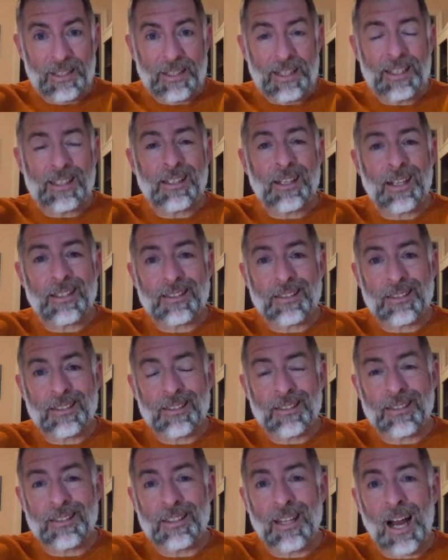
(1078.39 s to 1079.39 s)
And God says,
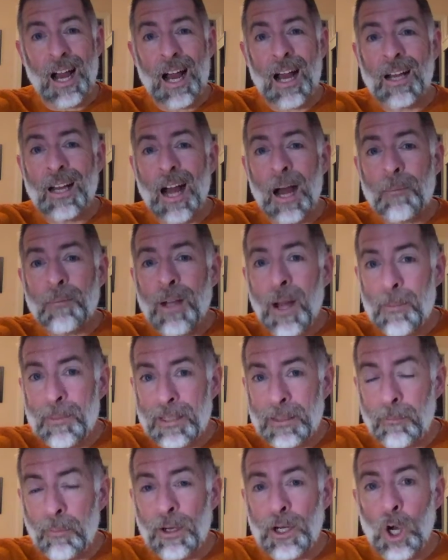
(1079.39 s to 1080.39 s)
listen, I'm coming
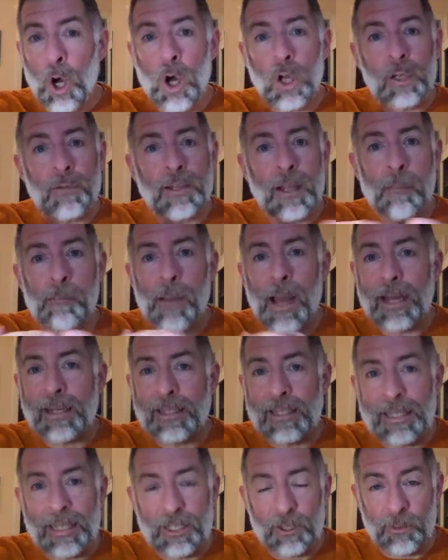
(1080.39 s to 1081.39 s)
to bring all of that back
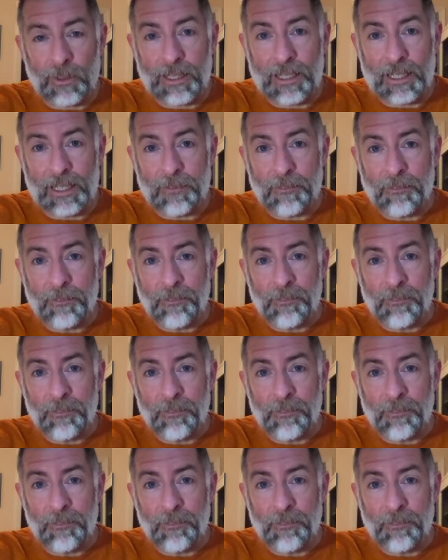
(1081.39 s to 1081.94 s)
together again.